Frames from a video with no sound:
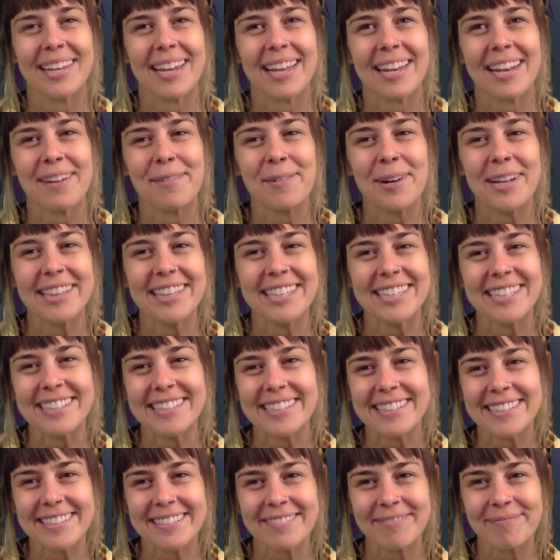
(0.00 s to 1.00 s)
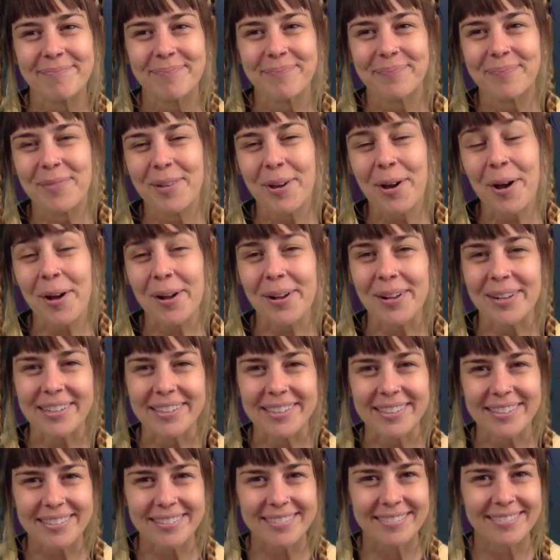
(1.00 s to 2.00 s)
And I want this
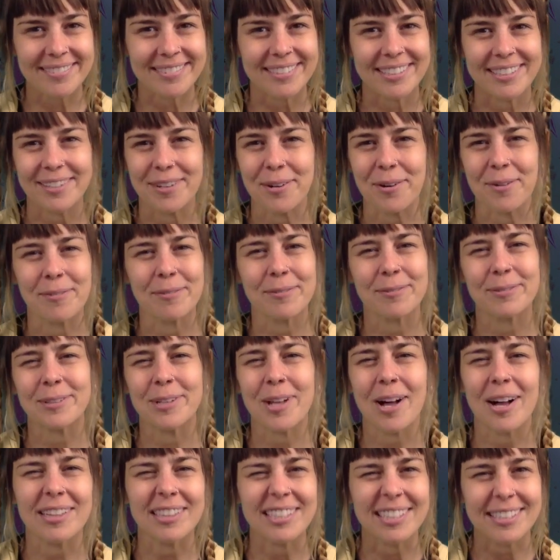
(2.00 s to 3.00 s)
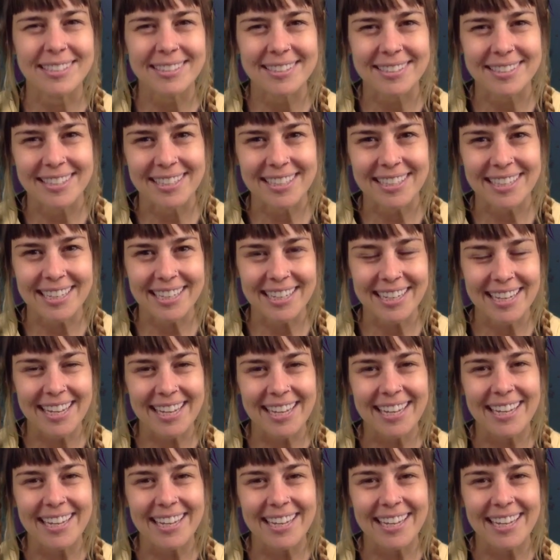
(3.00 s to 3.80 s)
call to go flawlessly.